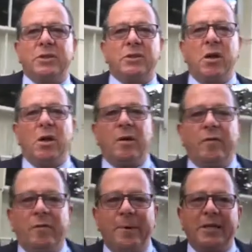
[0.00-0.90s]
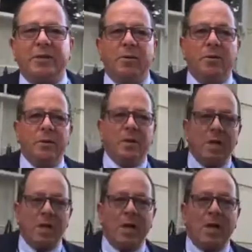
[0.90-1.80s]
is not a lot for a Beatle,
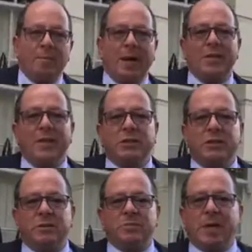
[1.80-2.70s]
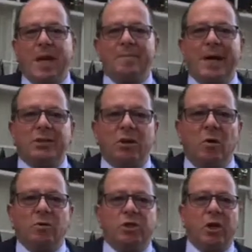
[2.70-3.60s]
but this came back to
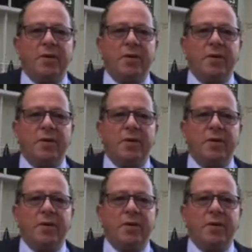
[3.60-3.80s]
haunt John